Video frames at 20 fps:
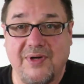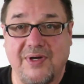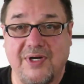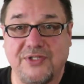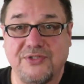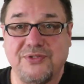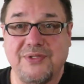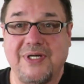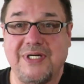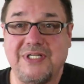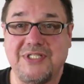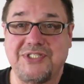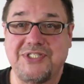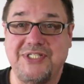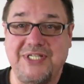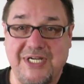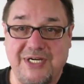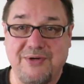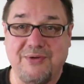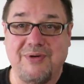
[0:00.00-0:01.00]
are trying to
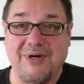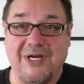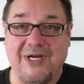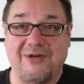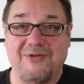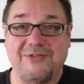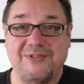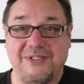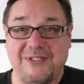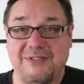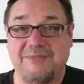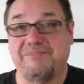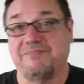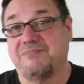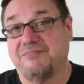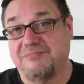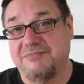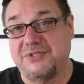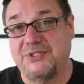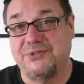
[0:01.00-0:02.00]
sneak around
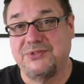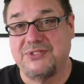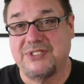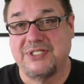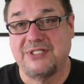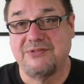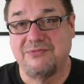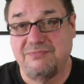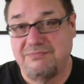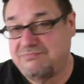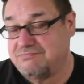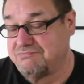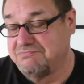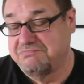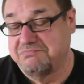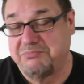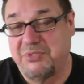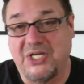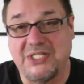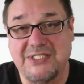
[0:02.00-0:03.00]
using
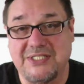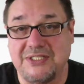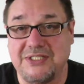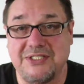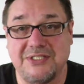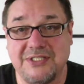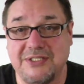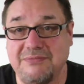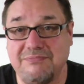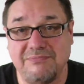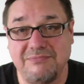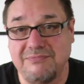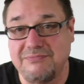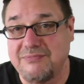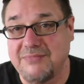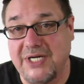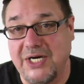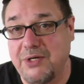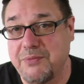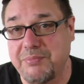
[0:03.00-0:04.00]
buses
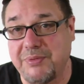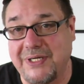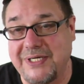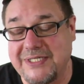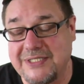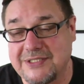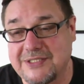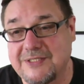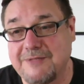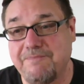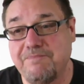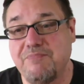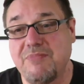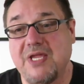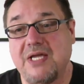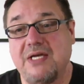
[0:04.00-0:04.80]
and airplanes.